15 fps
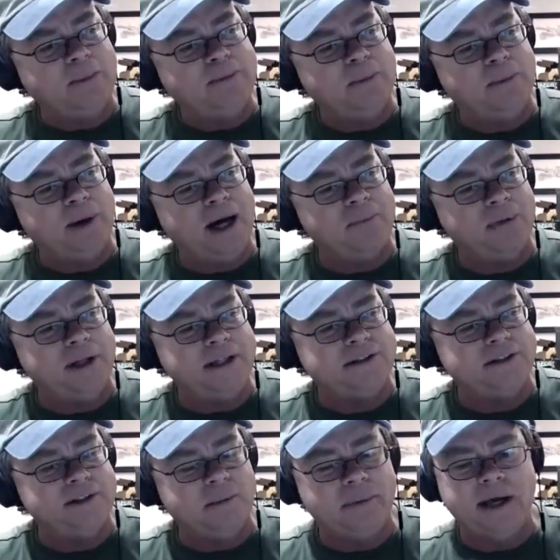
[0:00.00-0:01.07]
pot plants
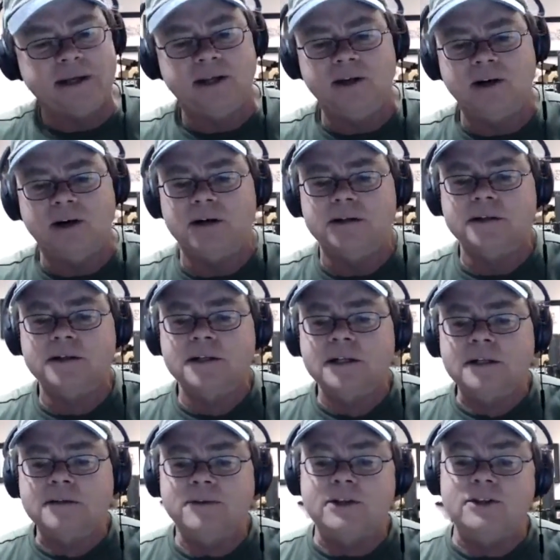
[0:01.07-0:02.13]
in the backyard
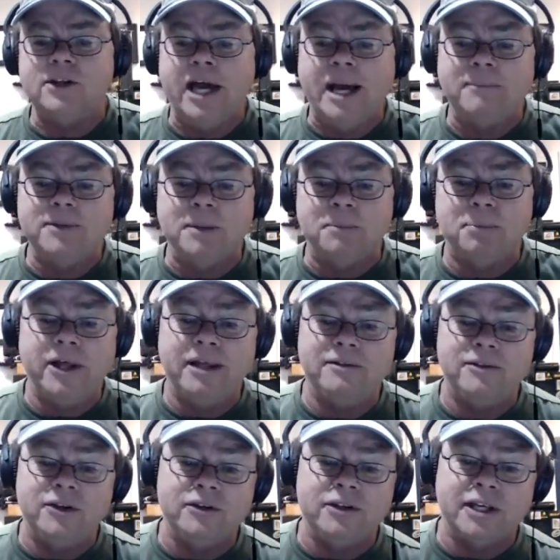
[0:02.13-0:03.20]
that you happen to plant
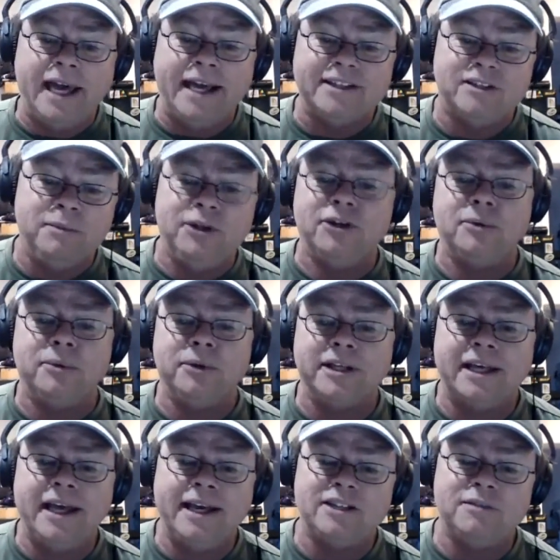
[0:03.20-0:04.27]
yeah. near the gas meter, where the
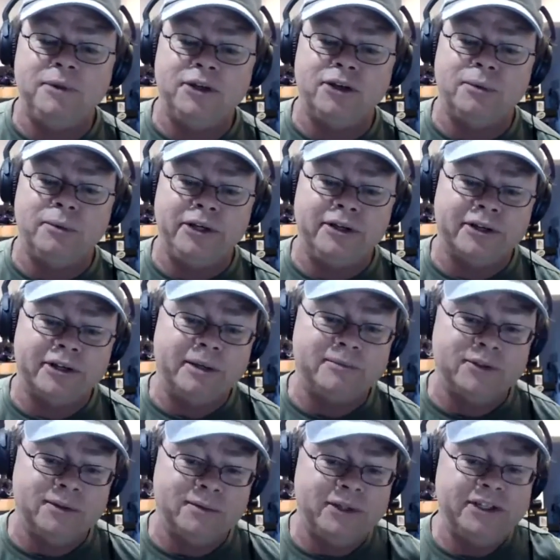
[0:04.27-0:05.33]
gas meter reader
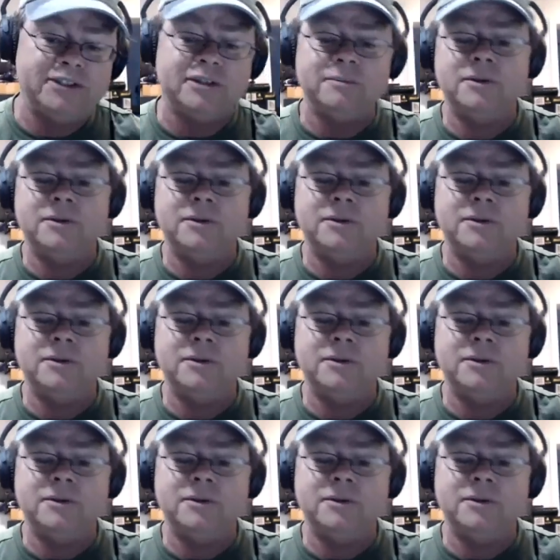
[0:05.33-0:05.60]
comes and reads them.